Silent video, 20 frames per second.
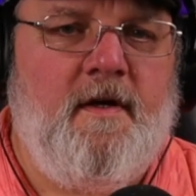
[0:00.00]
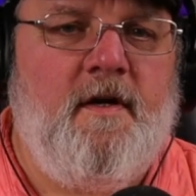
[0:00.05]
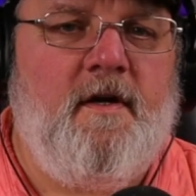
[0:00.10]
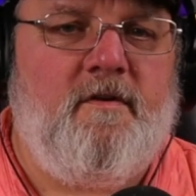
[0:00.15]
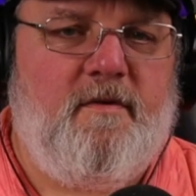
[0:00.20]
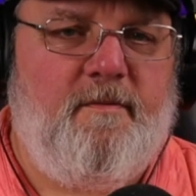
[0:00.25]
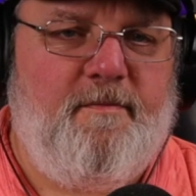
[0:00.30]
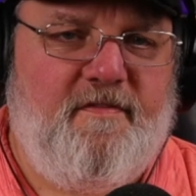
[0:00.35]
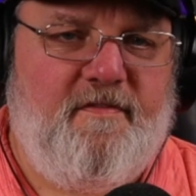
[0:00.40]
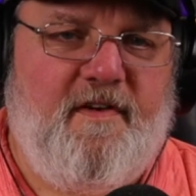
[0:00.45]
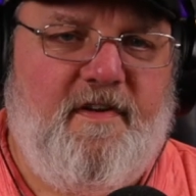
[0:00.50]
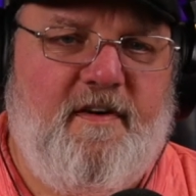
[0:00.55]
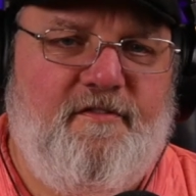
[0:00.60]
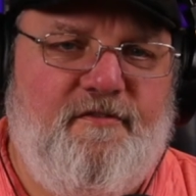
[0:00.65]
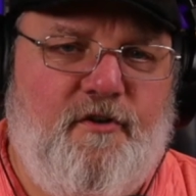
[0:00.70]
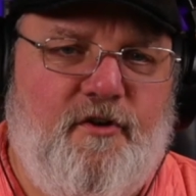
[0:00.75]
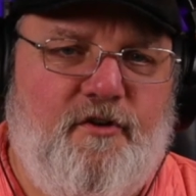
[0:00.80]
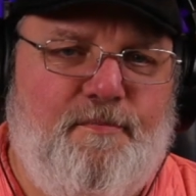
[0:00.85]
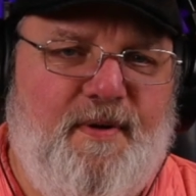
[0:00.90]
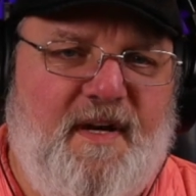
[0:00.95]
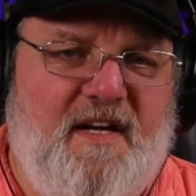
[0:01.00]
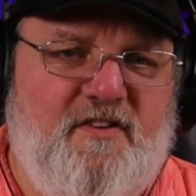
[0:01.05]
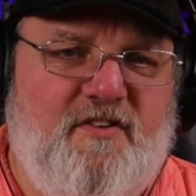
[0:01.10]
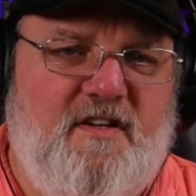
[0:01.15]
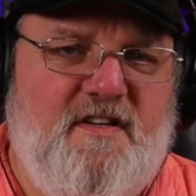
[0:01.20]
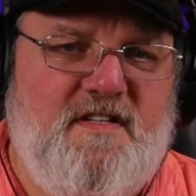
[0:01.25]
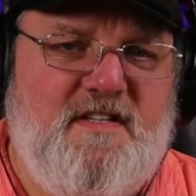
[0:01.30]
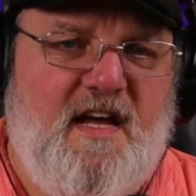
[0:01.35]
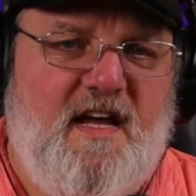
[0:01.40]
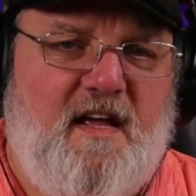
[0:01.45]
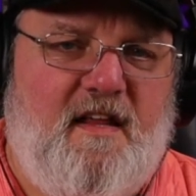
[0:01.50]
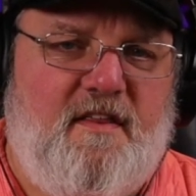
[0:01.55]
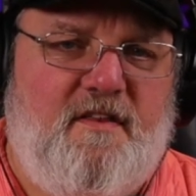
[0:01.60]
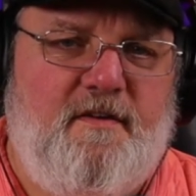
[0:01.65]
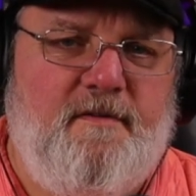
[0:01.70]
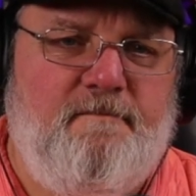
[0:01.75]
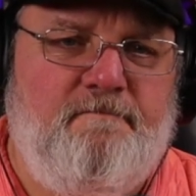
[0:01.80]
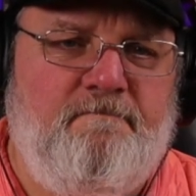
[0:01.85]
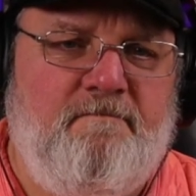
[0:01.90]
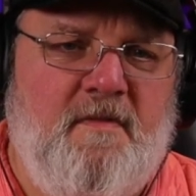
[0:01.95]
From the very first patient death,
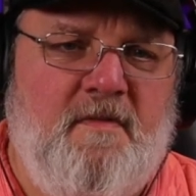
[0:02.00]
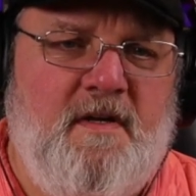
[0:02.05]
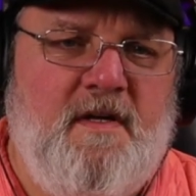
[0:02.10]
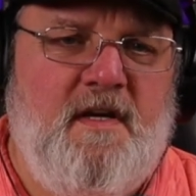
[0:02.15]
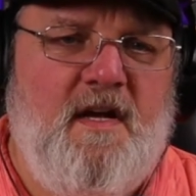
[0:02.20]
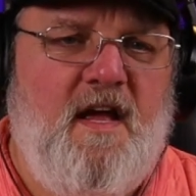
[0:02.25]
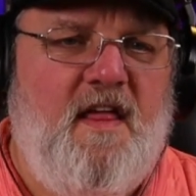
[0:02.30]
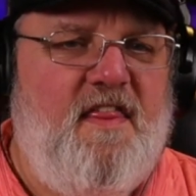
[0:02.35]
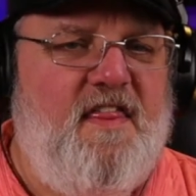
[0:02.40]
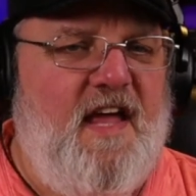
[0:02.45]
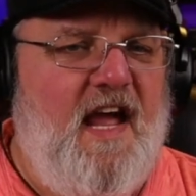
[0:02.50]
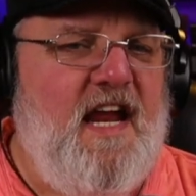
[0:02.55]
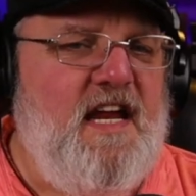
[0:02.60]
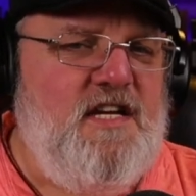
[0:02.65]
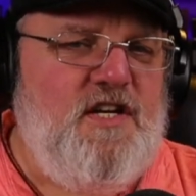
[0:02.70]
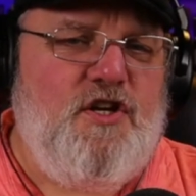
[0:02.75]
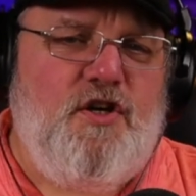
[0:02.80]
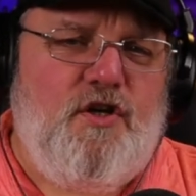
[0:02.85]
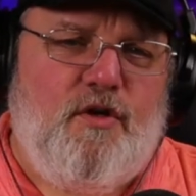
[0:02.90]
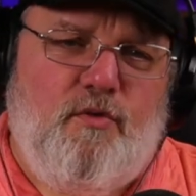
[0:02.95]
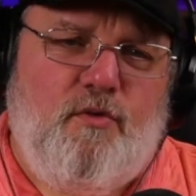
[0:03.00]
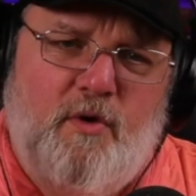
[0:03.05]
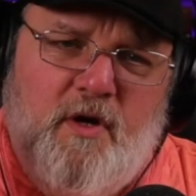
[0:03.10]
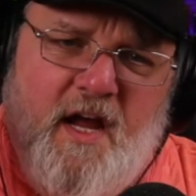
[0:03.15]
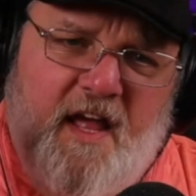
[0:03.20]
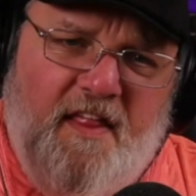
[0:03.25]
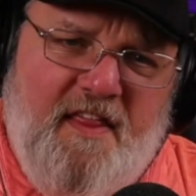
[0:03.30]
they knew